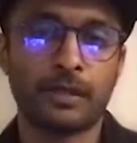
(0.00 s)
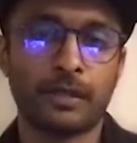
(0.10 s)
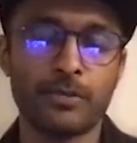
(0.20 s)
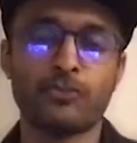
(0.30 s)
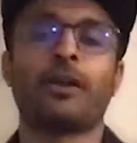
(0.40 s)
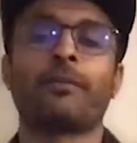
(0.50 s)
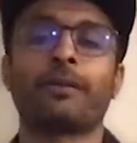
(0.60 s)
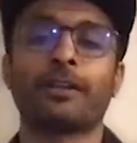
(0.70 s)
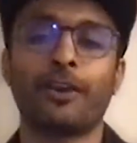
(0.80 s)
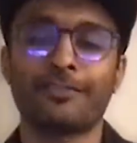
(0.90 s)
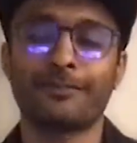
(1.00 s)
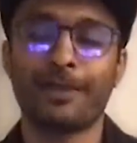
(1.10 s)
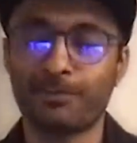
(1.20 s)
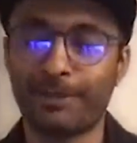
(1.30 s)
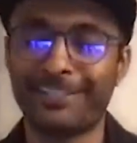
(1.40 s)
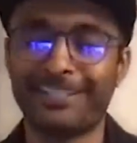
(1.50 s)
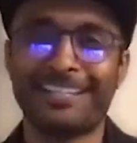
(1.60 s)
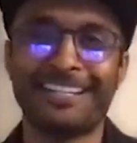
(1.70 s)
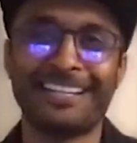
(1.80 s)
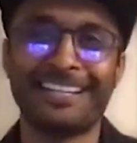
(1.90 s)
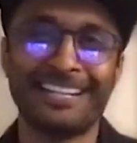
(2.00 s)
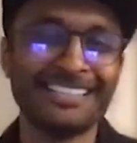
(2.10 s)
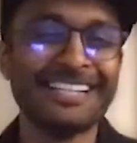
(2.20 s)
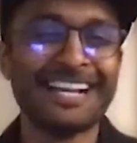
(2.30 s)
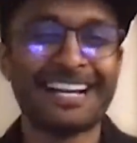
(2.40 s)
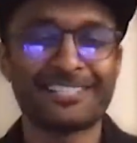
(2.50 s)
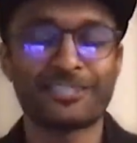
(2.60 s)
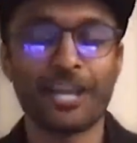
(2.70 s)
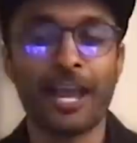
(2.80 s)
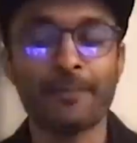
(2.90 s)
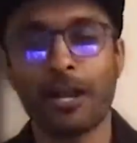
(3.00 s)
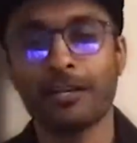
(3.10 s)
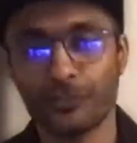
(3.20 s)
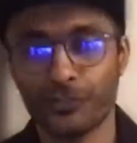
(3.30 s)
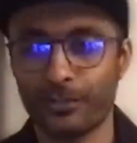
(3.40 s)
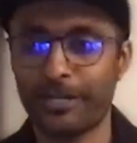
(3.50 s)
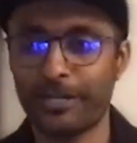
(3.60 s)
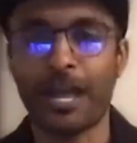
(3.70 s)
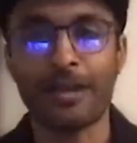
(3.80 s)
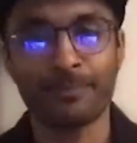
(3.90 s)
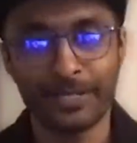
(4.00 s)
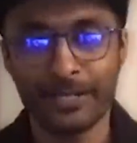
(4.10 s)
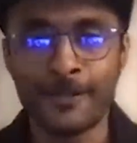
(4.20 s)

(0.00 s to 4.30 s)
I've been dropping a lot of names, but uh, Tapcart is a great app.